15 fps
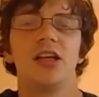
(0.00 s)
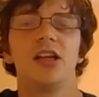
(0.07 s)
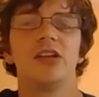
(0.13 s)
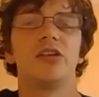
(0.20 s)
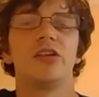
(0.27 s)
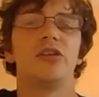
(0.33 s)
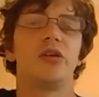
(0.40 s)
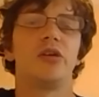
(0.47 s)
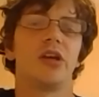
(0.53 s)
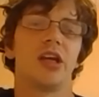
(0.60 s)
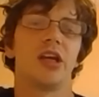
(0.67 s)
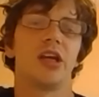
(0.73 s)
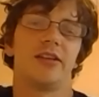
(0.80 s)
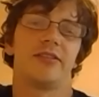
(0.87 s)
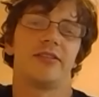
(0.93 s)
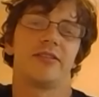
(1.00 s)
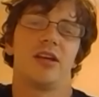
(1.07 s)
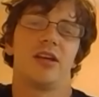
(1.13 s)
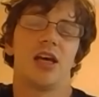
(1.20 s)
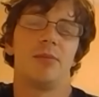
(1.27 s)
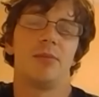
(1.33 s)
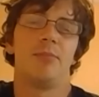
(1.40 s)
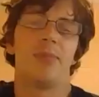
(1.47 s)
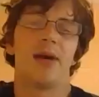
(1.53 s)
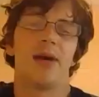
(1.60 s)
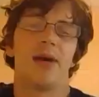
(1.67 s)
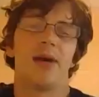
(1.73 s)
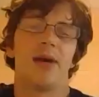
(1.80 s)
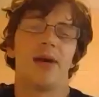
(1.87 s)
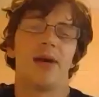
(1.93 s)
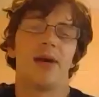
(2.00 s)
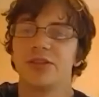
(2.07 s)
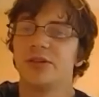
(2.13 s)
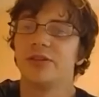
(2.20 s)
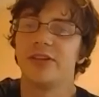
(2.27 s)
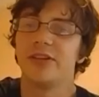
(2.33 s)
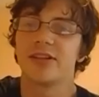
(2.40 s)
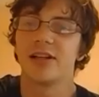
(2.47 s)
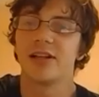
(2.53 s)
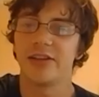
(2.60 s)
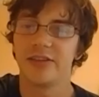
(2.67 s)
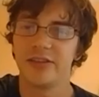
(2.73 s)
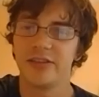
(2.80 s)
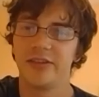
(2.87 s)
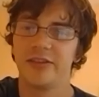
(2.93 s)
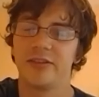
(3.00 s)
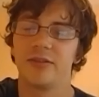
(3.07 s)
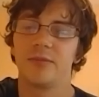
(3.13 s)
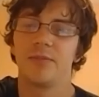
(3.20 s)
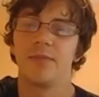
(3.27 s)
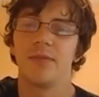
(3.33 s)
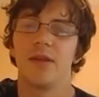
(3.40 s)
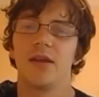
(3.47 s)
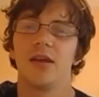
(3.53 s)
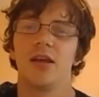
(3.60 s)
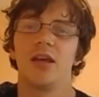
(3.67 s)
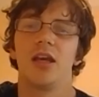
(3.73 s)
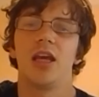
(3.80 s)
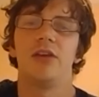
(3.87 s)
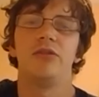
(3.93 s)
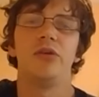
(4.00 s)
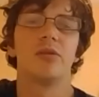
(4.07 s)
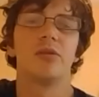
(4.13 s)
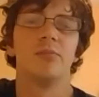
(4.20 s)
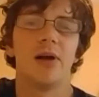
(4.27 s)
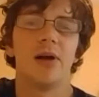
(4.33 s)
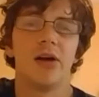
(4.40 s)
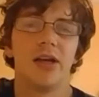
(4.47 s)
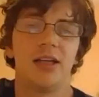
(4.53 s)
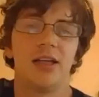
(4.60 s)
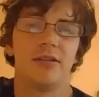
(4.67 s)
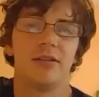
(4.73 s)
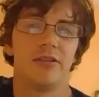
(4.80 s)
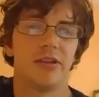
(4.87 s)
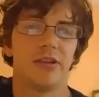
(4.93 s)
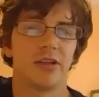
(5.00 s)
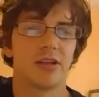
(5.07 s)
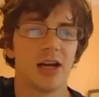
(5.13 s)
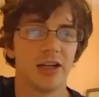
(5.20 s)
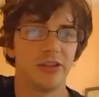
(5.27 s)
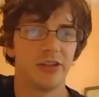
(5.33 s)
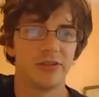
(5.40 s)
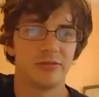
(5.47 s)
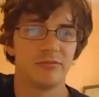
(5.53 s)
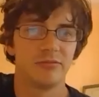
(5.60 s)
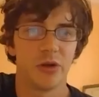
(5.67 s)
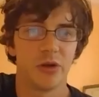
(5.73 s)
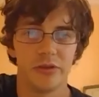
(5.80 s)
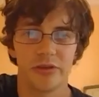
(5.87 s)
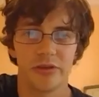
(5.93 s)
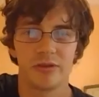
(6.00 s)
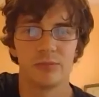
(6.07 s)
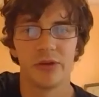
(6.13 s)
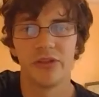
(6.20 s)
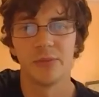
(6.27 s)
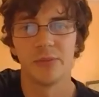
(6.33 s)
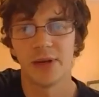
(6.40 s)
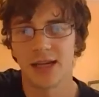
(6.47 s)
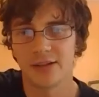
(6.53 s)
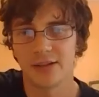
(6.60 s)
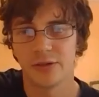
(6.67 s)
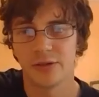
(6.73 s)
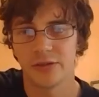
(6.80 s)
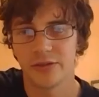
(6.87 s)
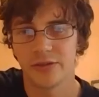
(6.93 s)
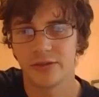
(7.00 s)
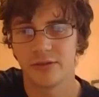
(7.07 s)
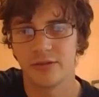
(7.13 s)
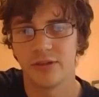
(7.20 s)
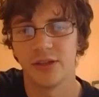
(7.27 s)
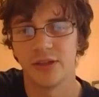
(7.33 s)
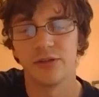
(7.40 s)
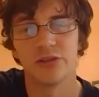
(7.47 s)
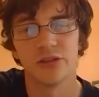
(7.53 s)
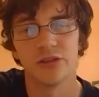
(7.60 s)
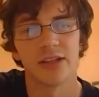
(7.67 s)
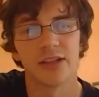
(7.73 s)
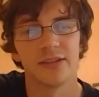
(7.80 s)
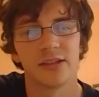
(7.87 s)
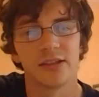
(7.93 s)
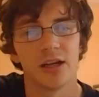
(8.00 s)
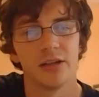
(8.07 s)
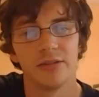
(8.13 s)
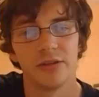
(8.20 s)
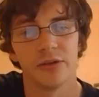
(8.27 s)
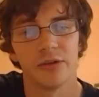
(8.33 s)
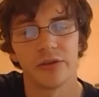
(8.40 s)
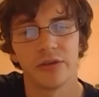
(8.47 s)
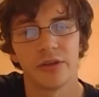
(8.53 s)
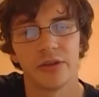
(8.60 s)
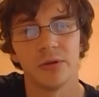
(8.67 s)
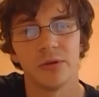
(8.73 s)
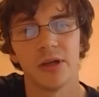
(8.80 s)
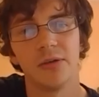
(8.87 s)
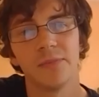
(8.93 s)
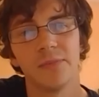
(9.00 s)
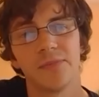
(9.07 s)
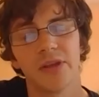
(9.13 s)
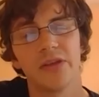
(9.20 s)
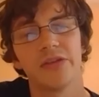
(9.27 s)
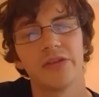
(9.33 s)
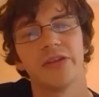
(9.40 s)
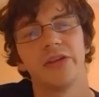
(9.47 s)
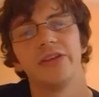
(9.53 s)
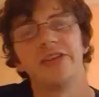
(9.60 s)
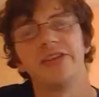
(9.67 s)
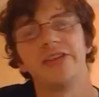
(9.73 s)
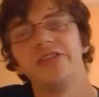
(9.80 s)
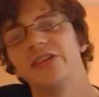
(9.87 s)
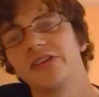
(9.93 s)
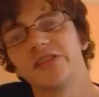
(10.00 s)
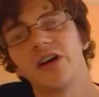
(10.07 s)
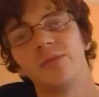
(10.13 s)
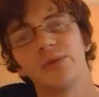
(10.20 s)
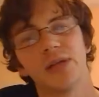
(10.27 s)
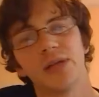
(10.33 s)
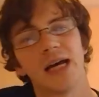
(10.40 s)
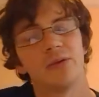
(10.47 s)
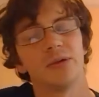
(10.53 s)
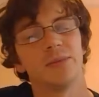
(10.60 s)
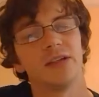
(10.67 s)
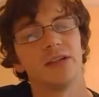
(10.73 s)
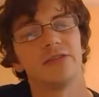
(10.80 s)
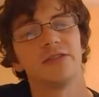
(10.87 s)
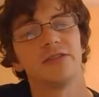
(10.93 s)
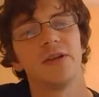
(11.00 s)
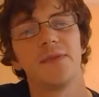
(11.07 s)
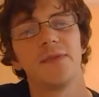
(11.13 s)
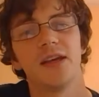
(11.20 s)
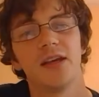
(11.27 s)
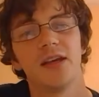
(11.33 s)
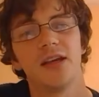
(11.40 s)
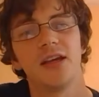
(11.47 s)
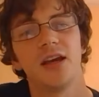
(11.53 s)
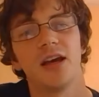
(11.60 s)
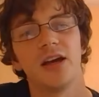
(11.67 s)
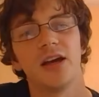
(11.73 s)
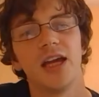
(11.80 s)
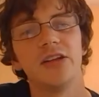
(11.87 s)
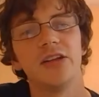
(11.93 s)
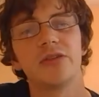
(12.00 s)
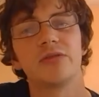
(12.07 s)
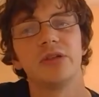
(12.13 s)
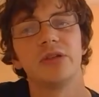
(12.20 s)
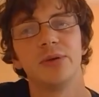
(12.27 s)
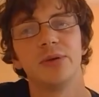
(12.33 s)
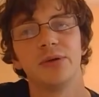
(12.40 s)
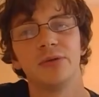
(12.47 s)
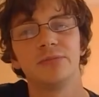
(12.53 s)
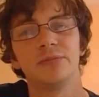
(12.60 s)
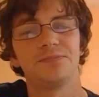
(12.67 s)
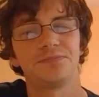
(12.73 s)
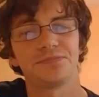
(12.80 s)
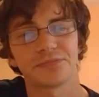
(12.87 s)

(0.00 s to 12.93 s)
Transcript: that you can get a better picture of these clusters if you combine the coloured dots with the black dots, if you just have the coloured dots on their own. So this is an example how a bit of industry pull